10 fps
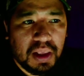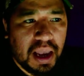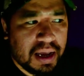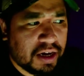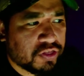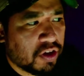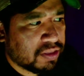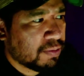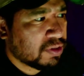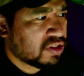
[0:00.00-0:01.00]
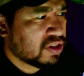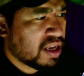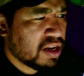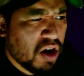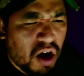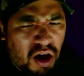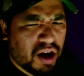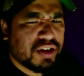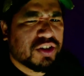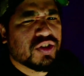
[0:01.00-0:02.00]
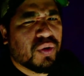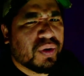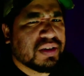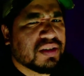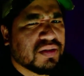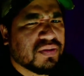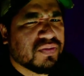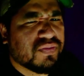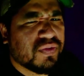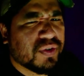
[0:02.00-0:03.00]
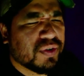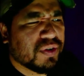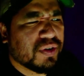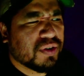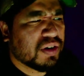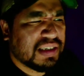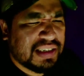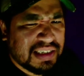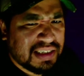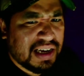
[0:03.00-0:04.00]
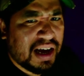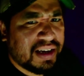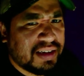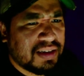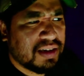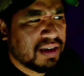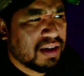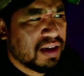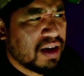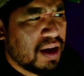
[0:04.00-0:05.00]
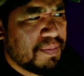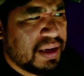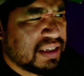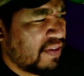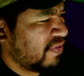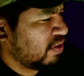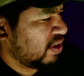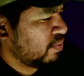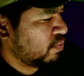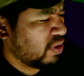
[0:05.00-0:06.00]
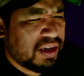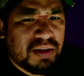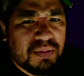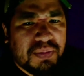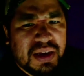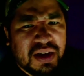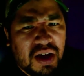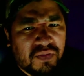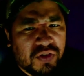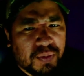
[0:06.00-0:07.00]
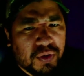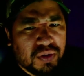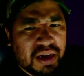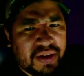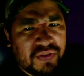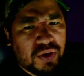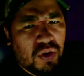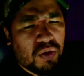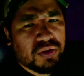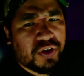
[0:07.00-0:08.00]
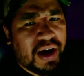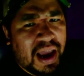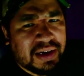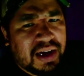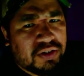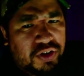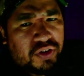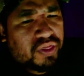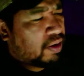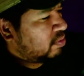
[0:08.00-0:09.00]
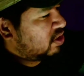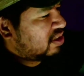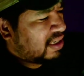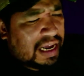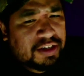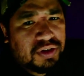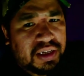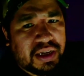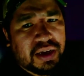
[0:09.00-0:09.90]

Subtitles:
And I thought that was an odd choice for a design because I felt it wouldn't be comfortable. Like if you hold your hand out, your thumb just naturally,